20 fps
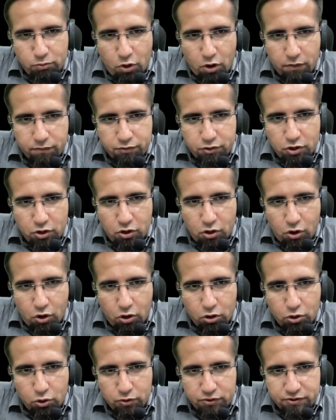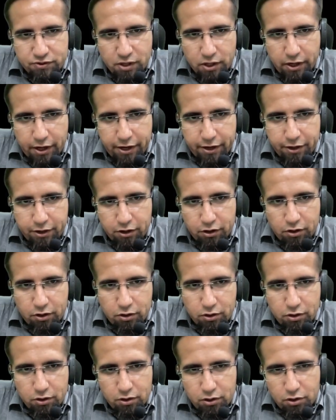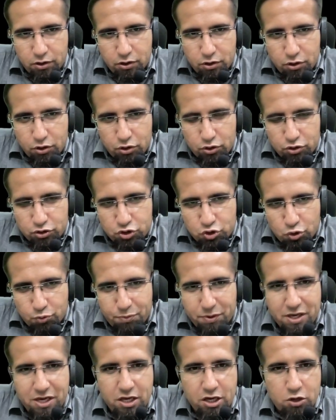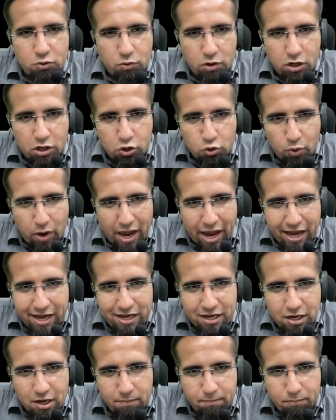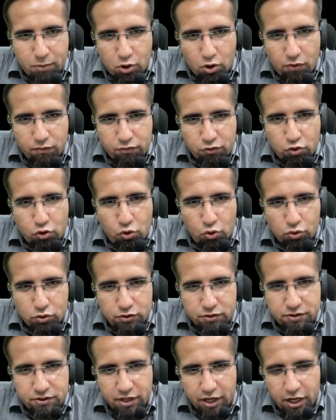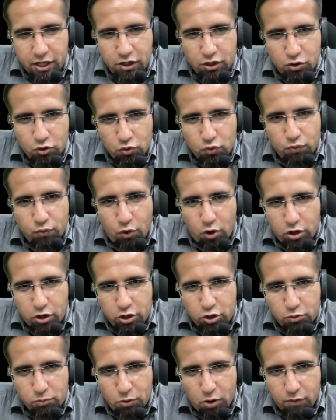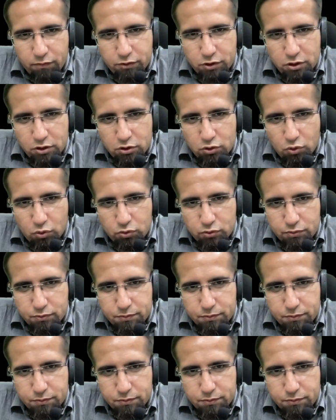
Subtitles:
of the hollow cylinder should be equal to n number of cones into volume of the cone.